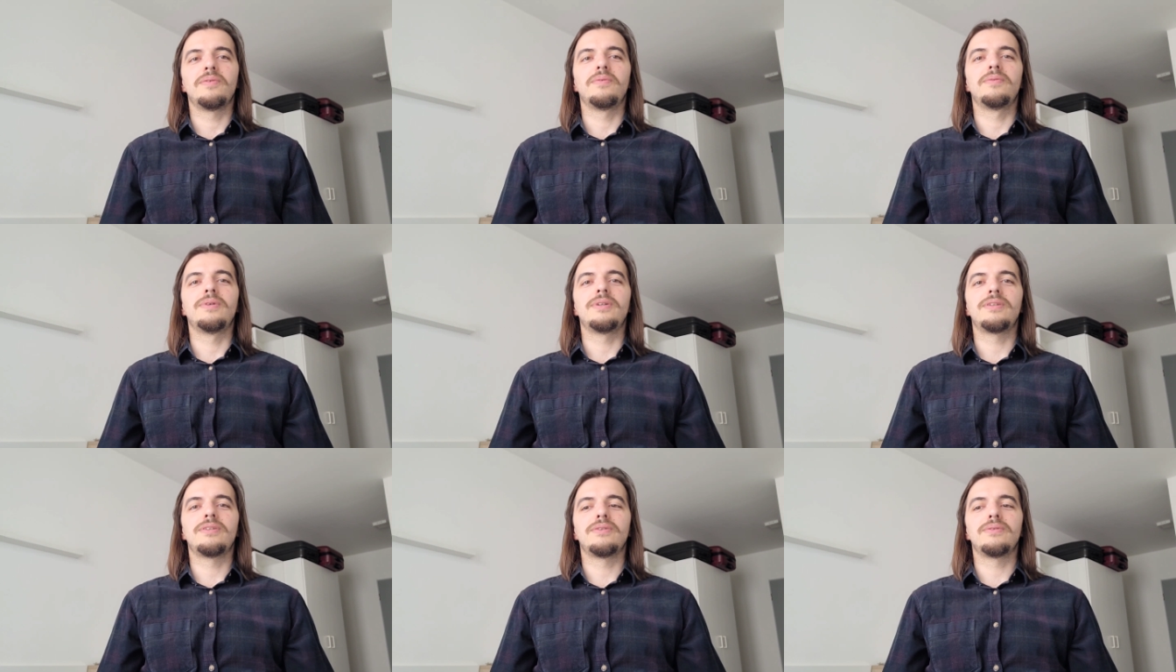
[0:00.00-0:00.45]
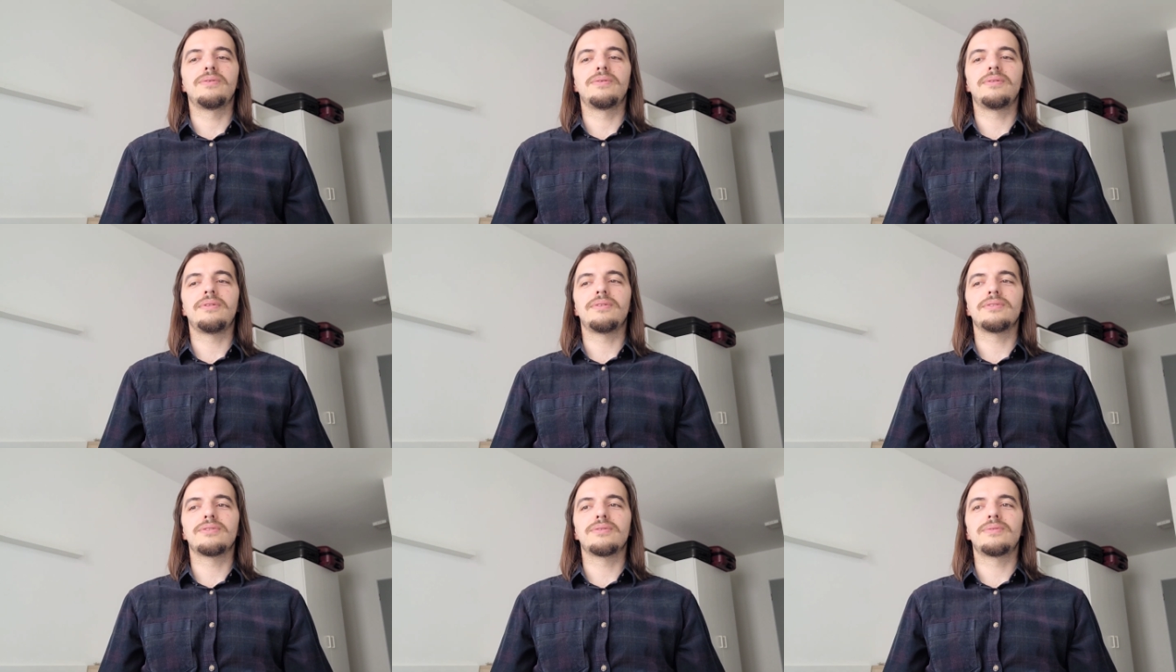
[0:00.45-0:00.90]
where you
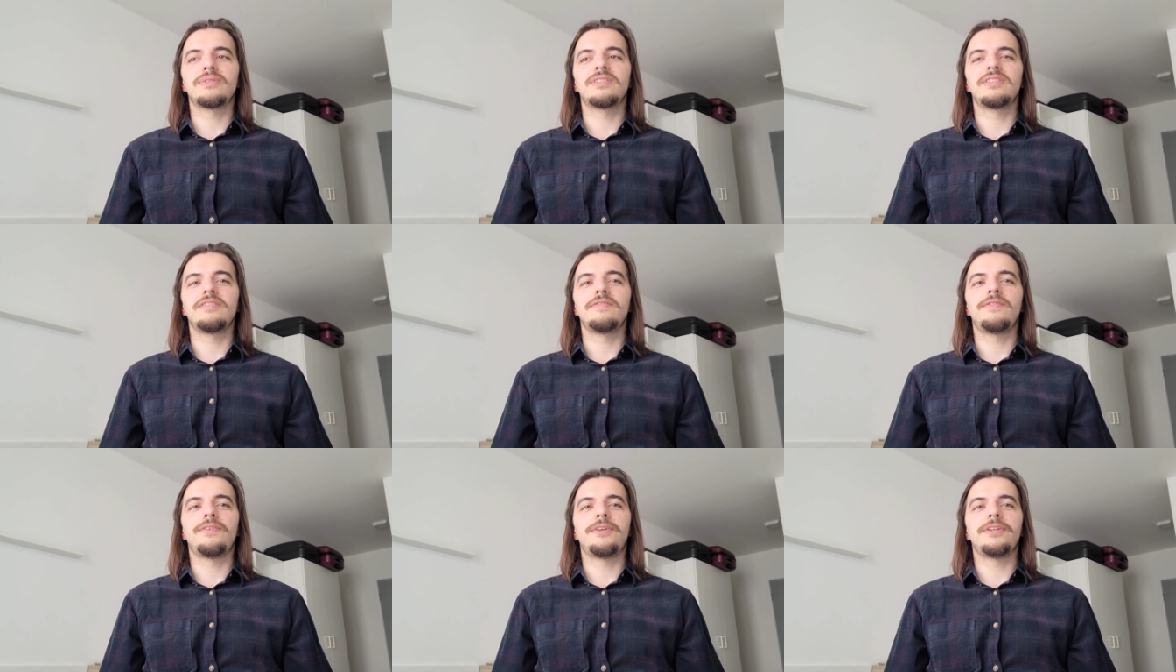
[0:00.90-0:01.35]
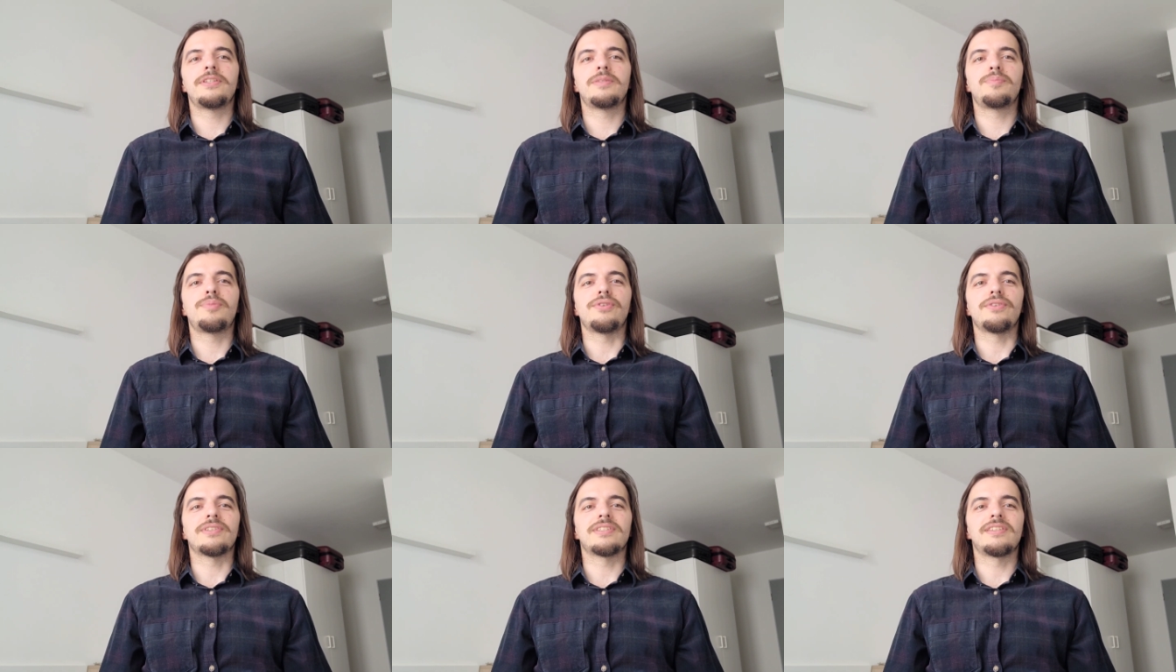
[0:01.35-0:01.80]
will also receive various
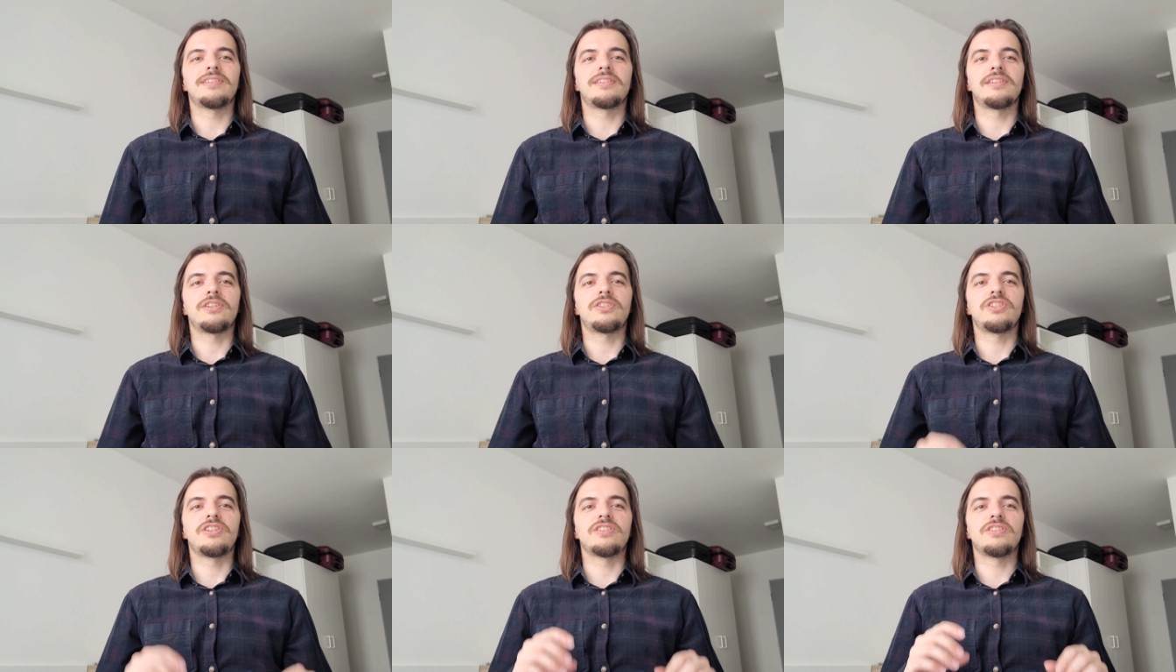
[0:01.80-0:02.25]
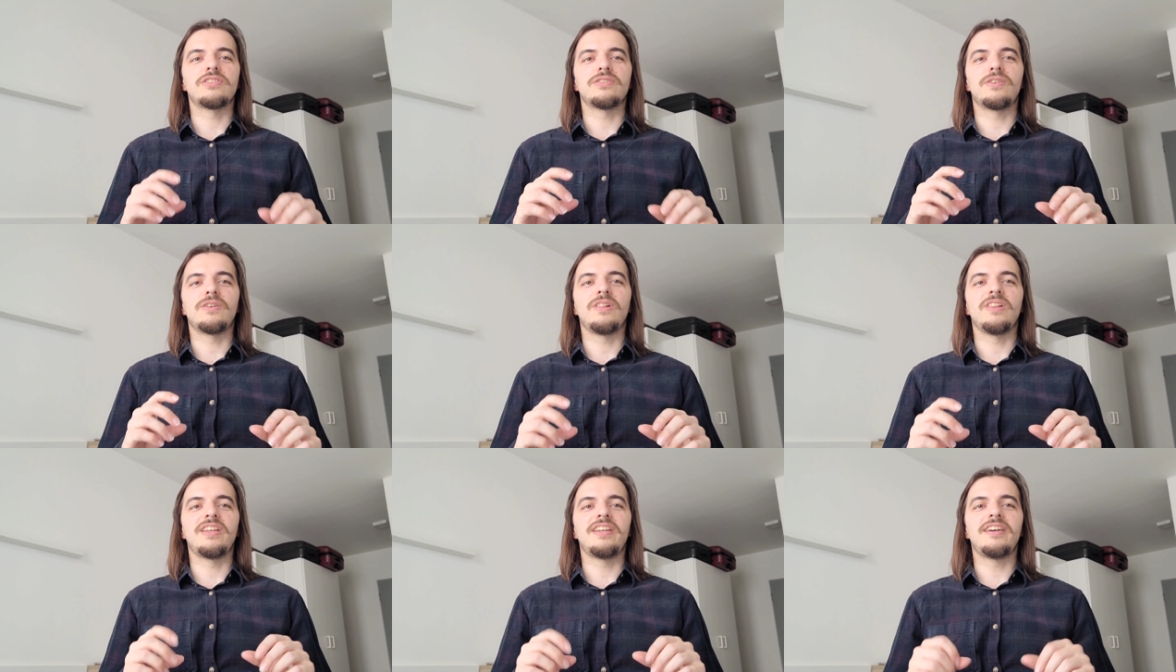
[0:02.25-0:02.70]
perks, such as
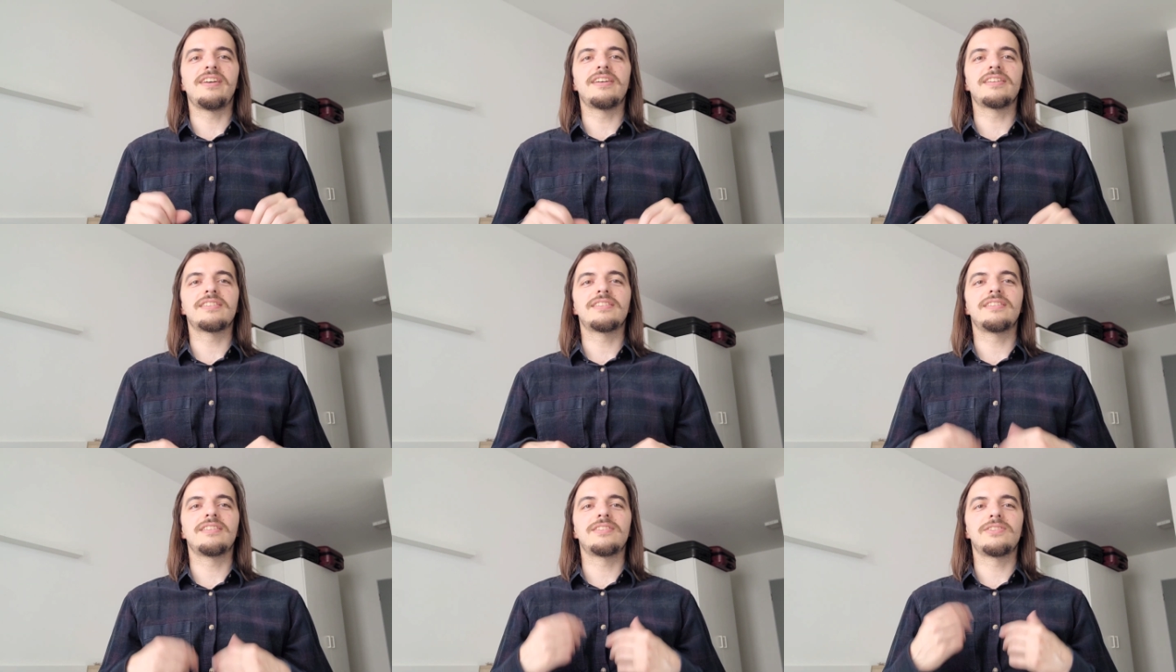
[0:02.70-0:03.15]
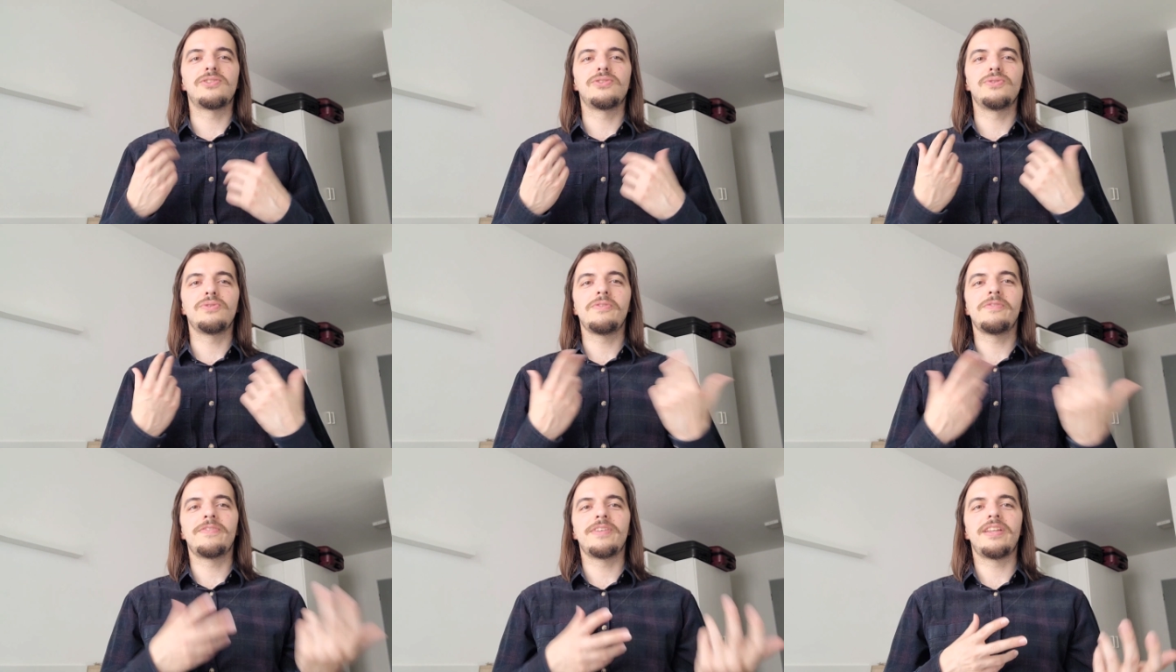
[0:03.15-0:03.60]
early access
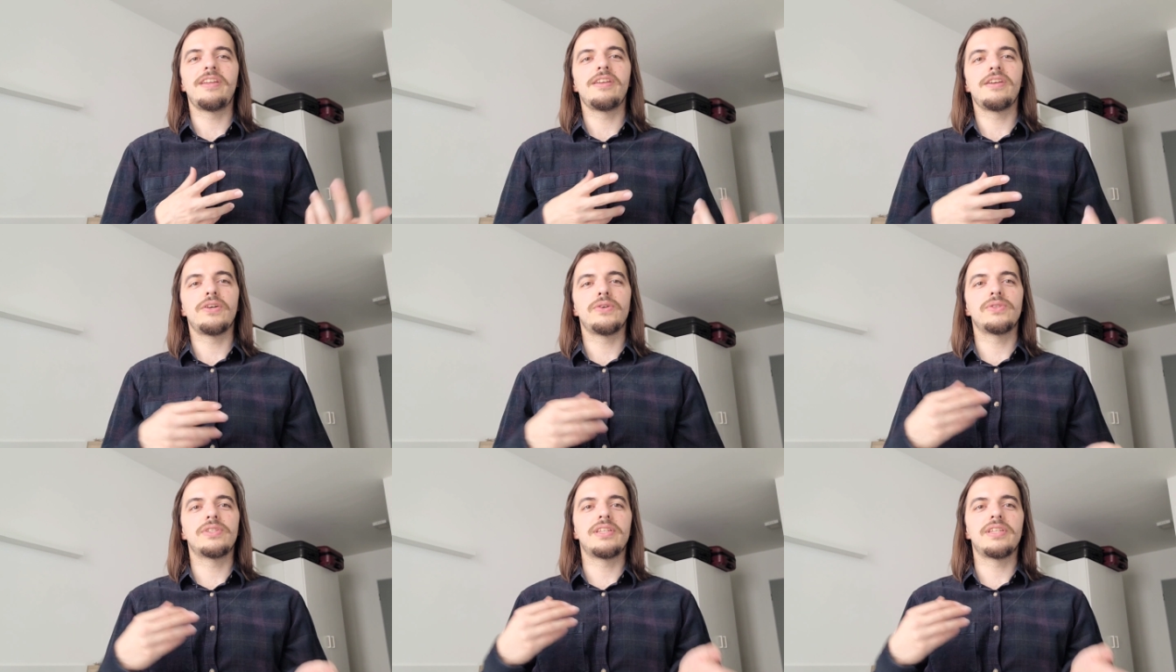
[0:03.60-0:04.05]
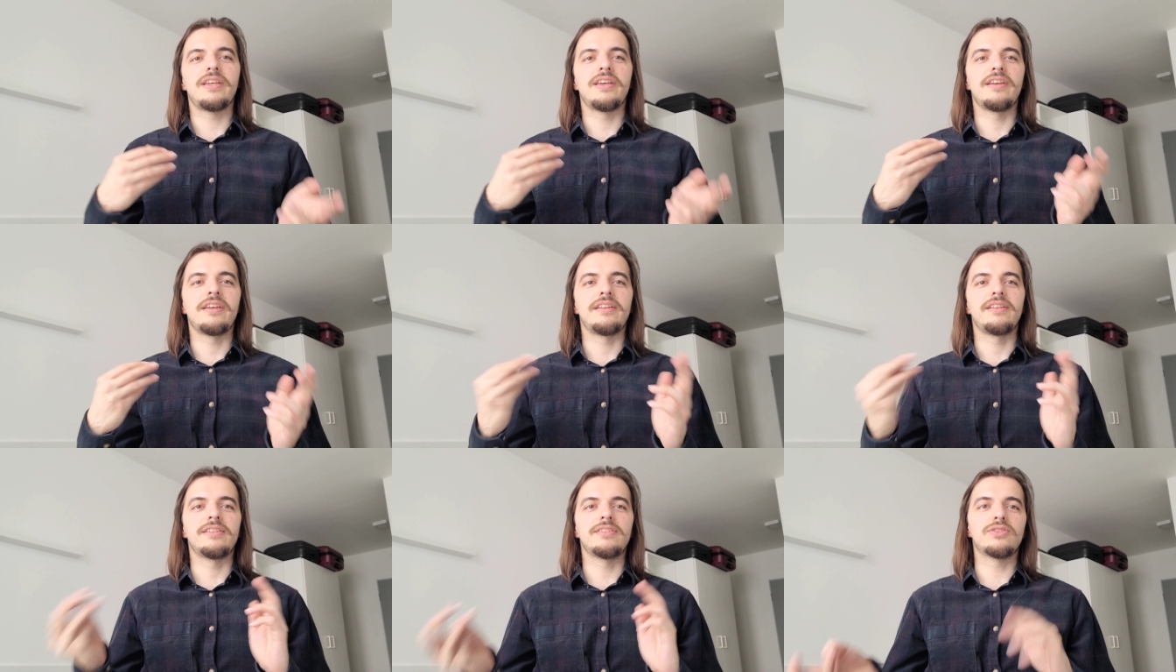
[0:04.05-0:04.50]
to videos
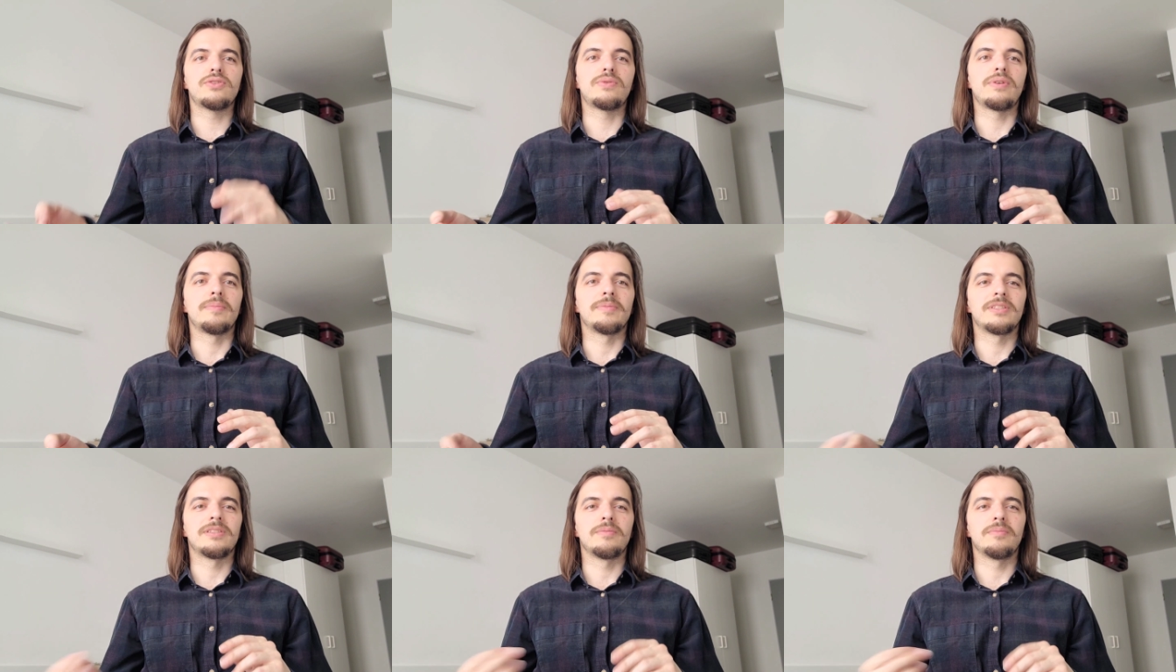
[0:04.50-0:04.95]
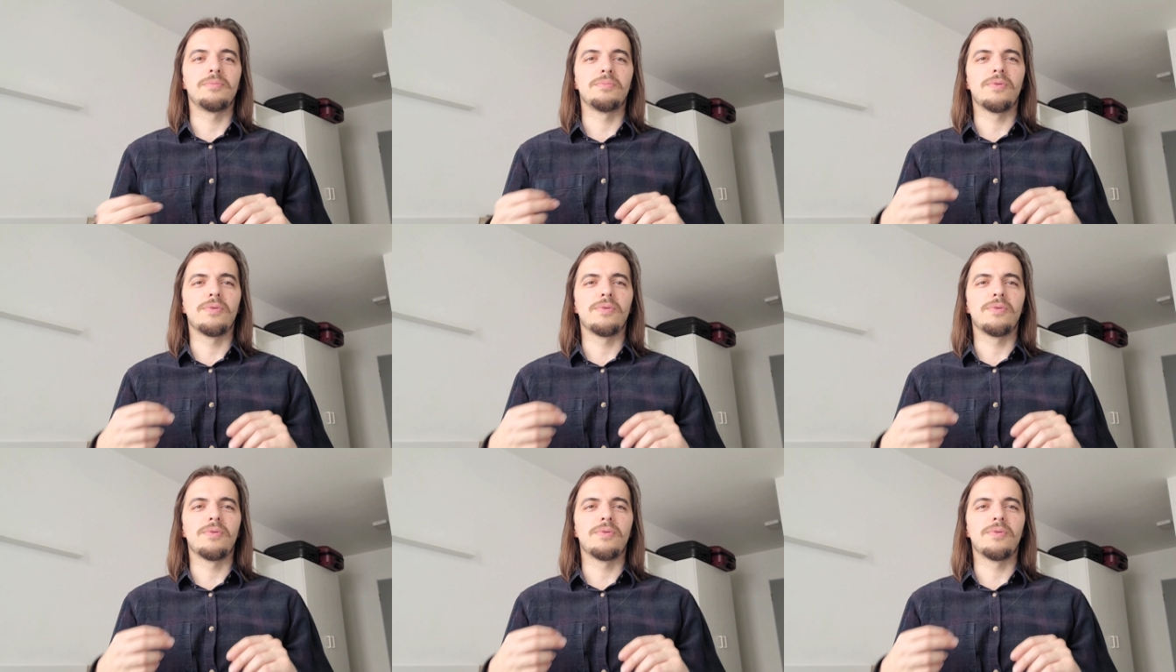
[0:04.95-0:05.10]
and scripts,